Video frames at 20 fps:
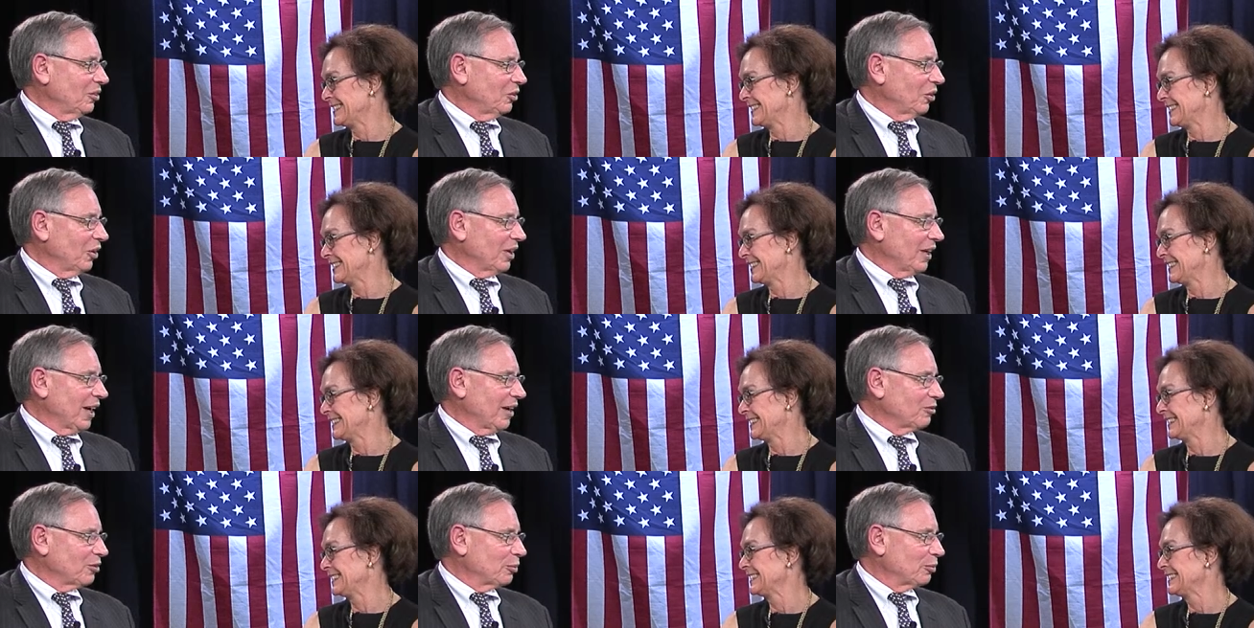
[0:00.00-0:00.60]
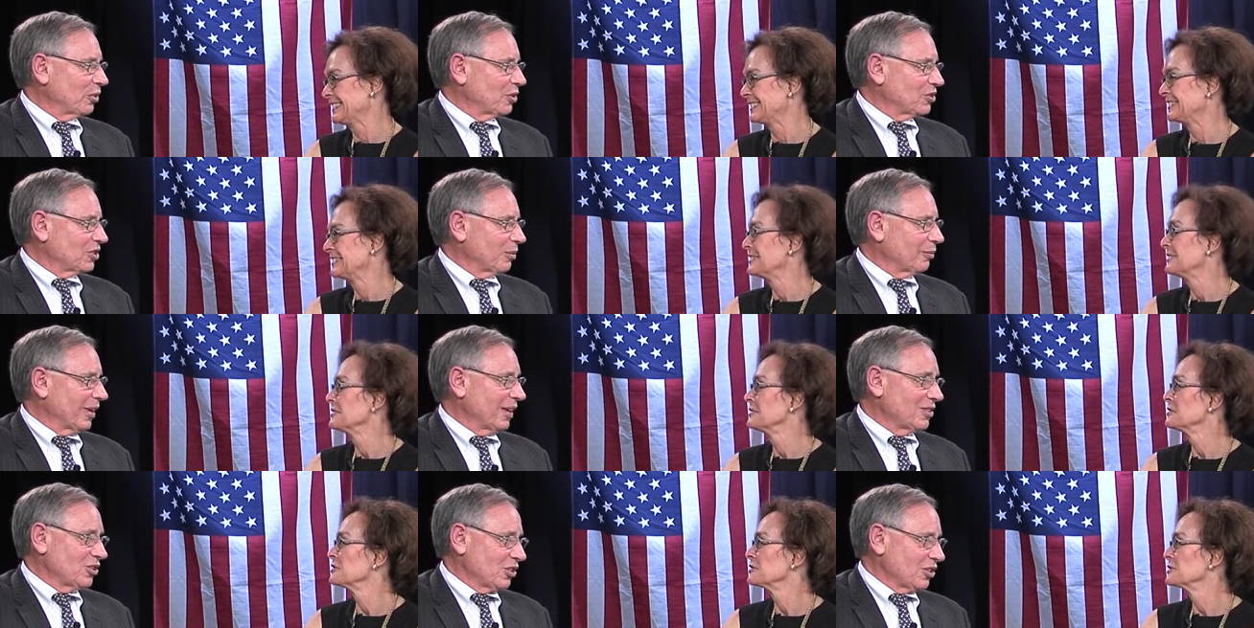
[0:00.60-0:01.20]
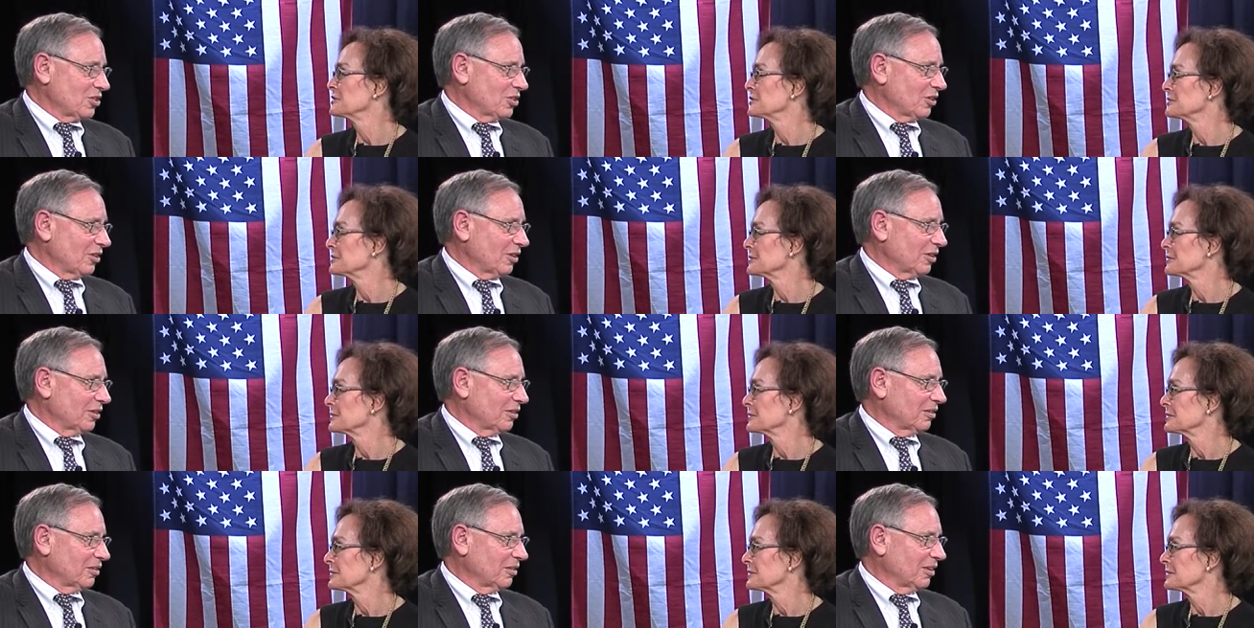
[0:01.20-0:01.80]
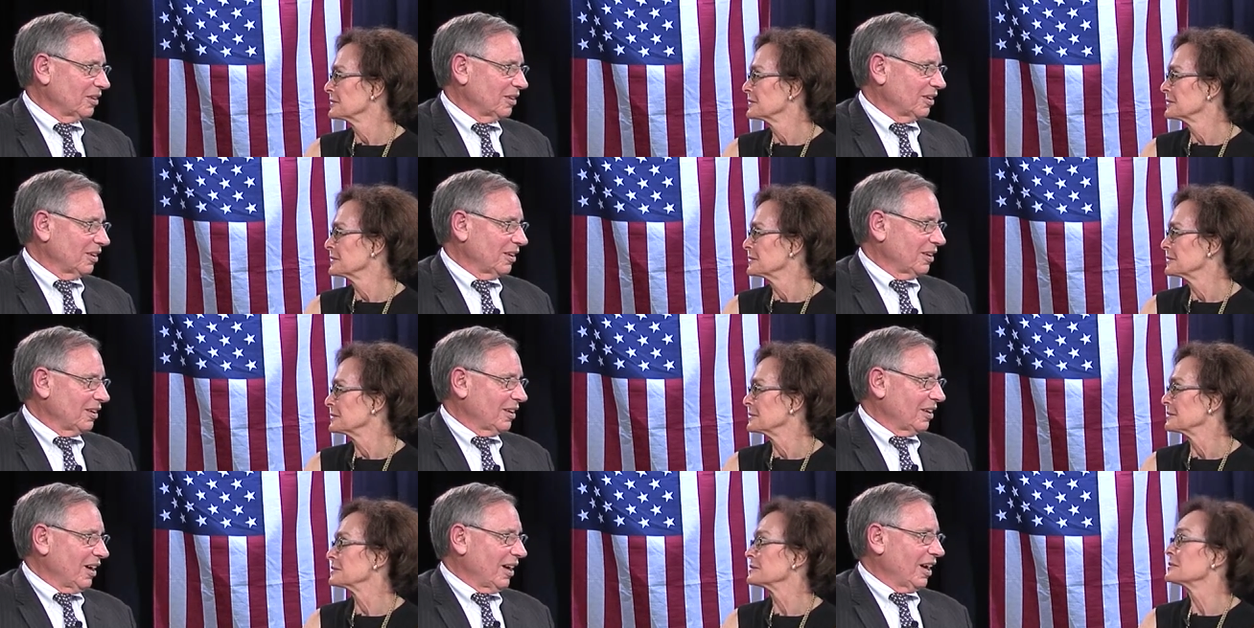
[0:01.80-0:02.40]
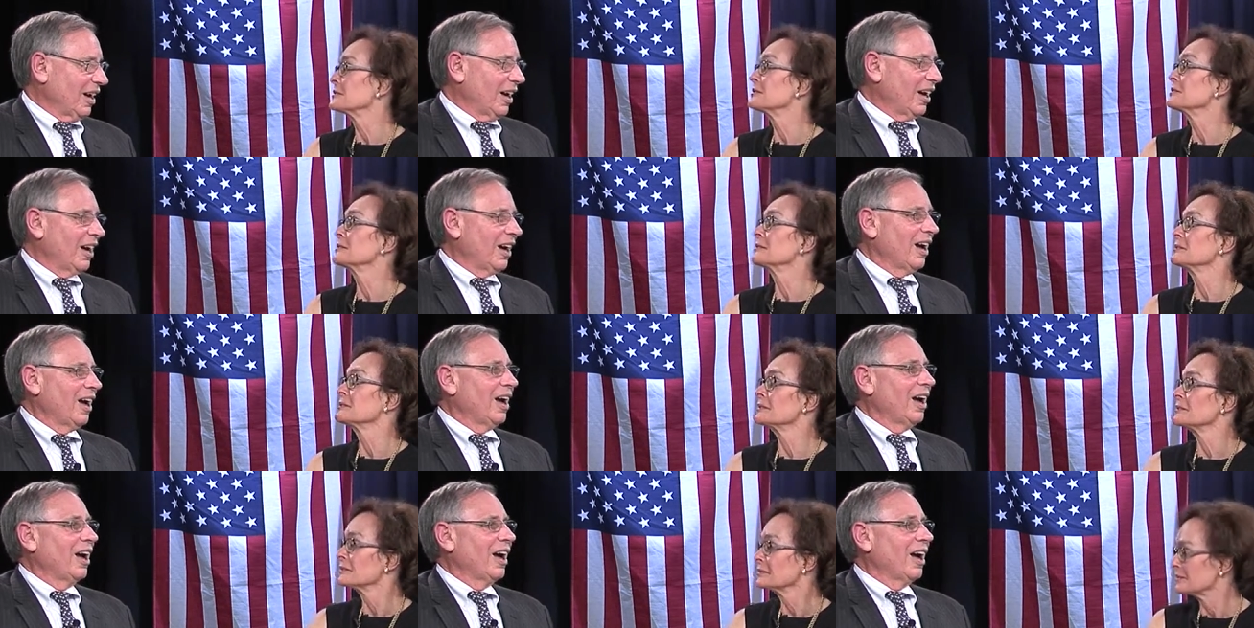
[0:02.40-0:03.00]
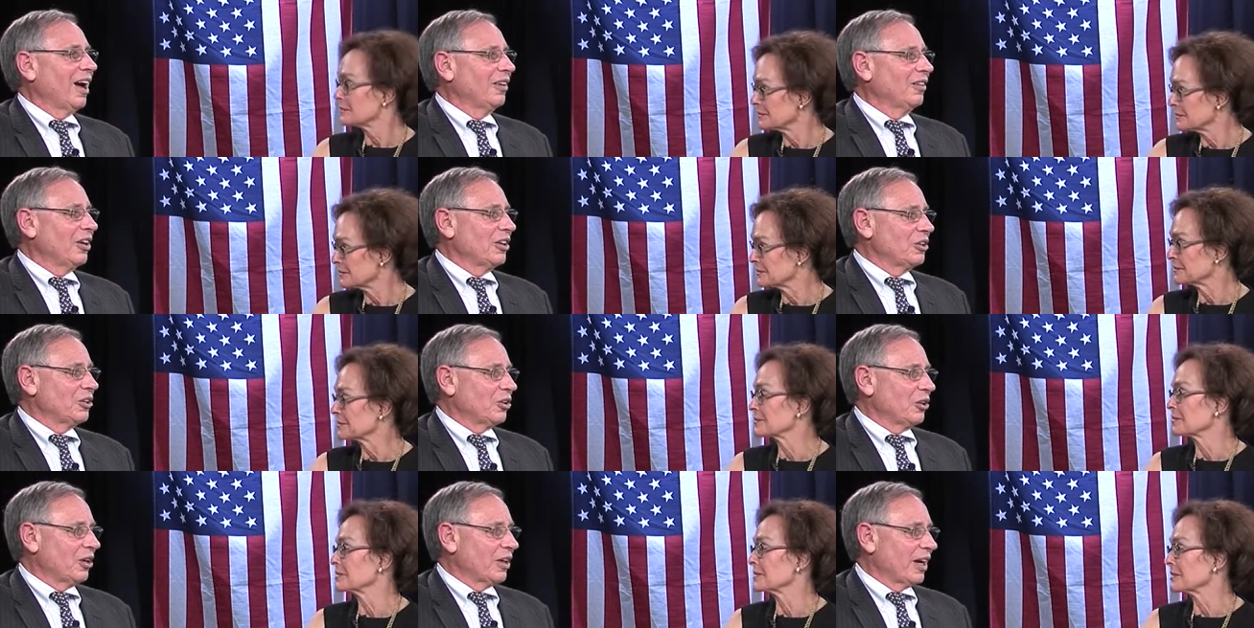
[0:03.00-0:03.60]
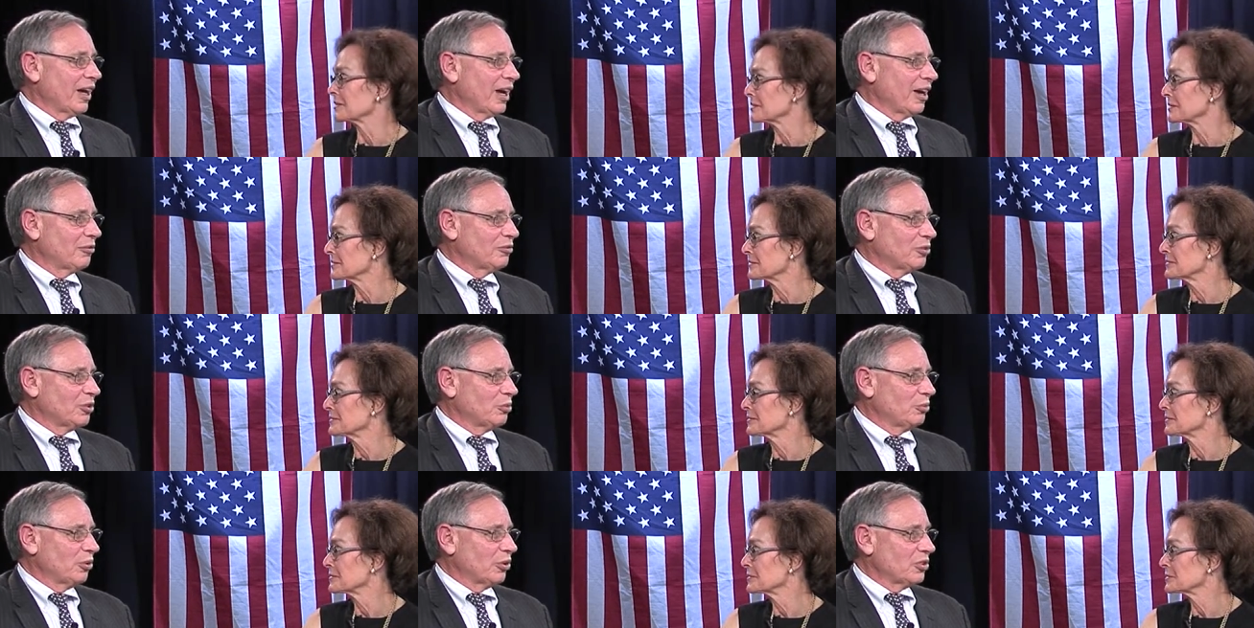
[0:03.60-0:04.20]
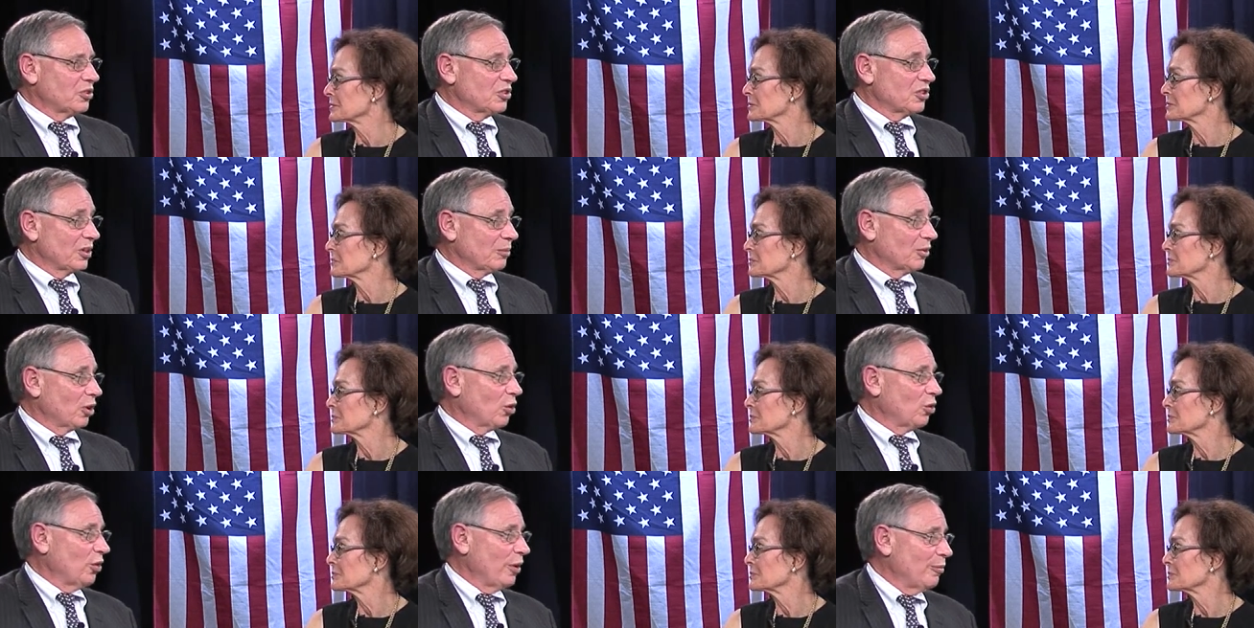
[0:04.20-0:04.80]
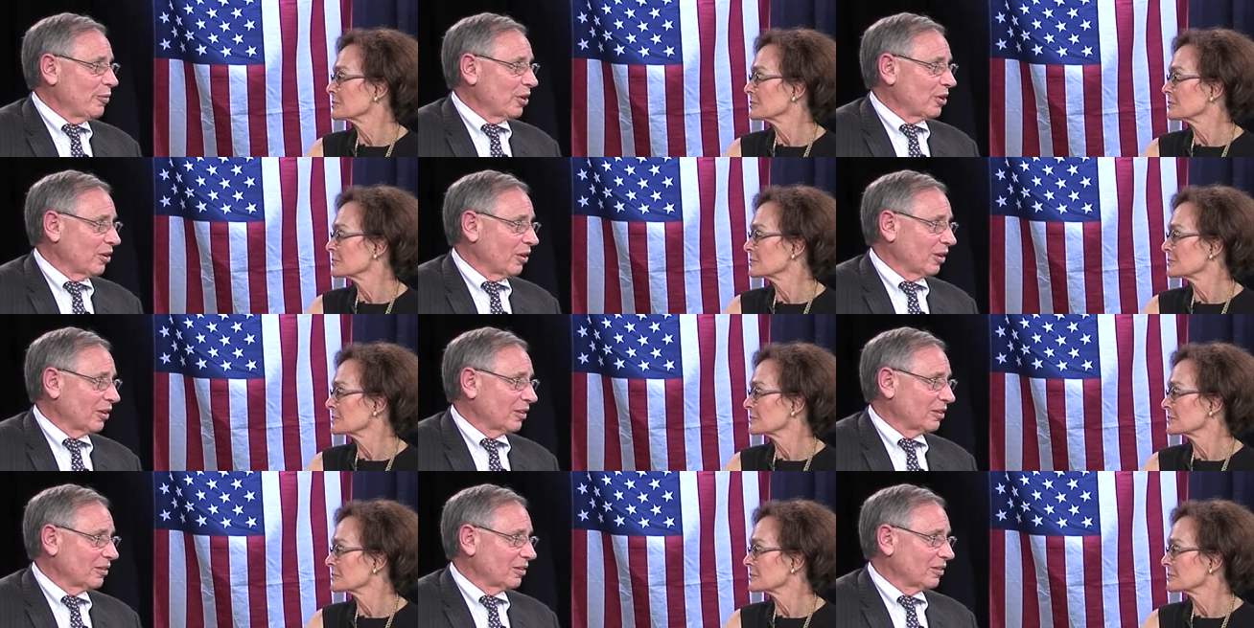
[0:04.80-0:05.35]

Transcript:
Speaker 1: You're going to have to put some engines on it. Oh, and then oh, you're okay. going to have to put some equipment on it.